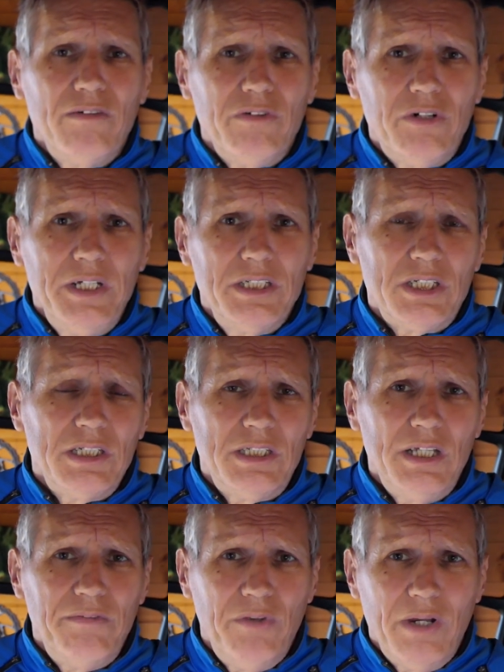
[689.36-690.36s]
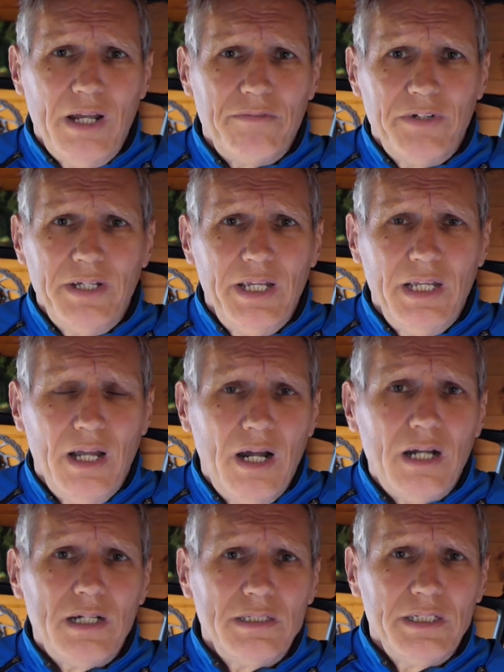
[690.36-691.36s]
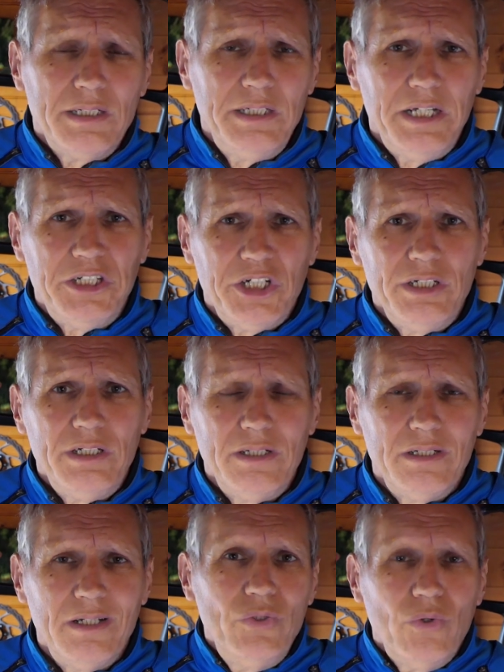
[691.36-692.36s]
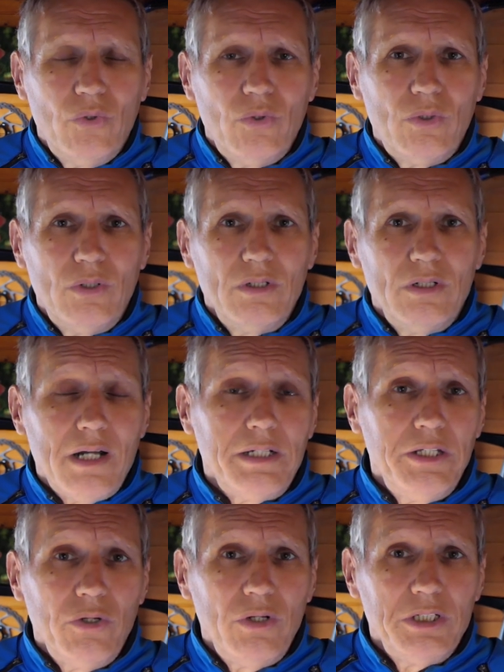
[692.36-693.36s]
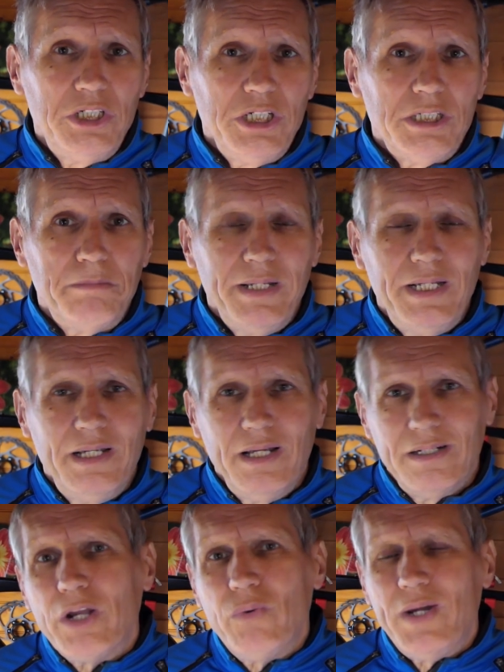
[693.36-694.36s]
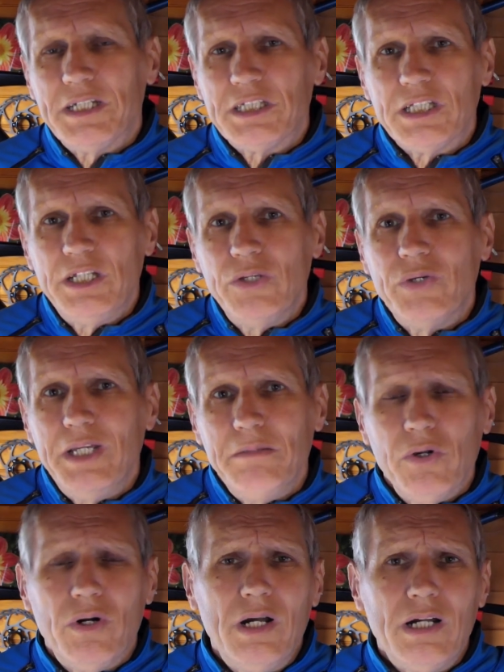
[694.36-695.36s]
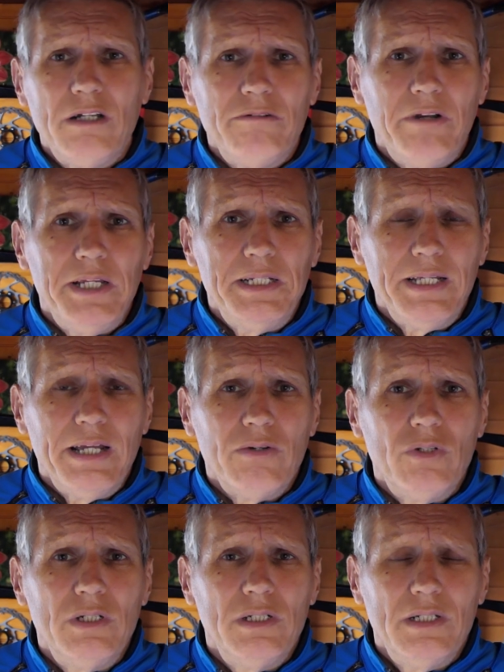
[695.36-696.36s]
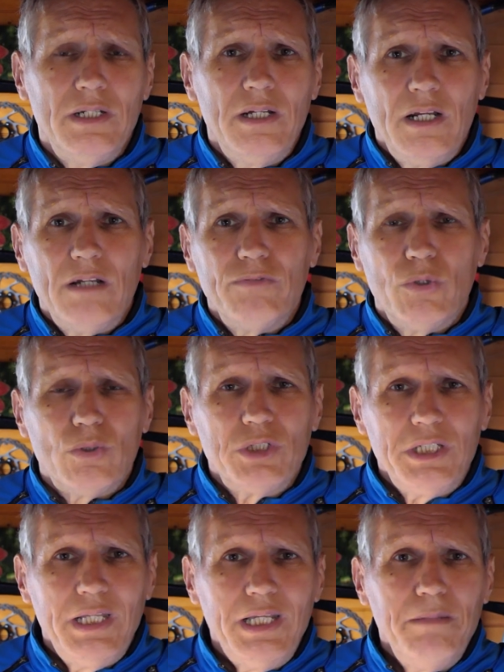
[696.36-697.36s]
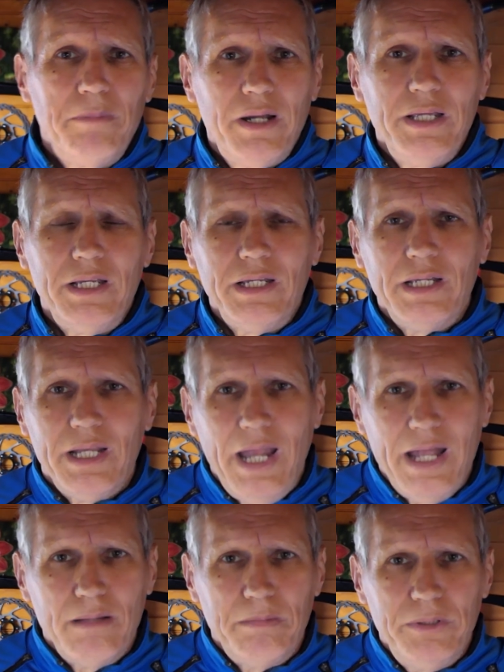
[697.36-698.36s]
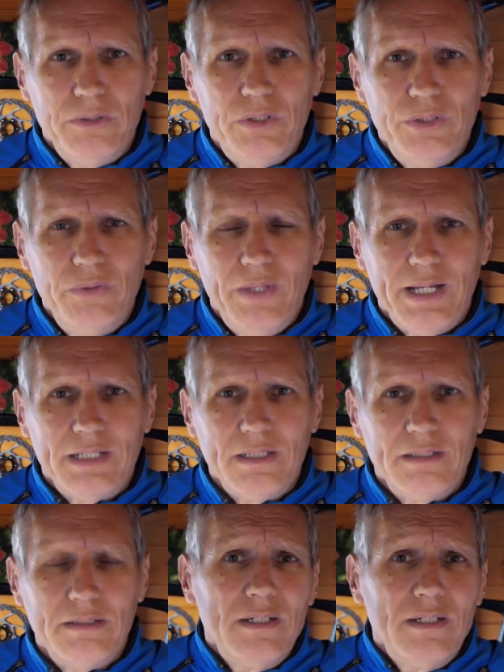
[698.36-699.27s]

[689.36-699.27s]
For instance, if you have a heart condition, your cardiologist may request that you keep your heart rate down. And of course, the e-bike can help you do that.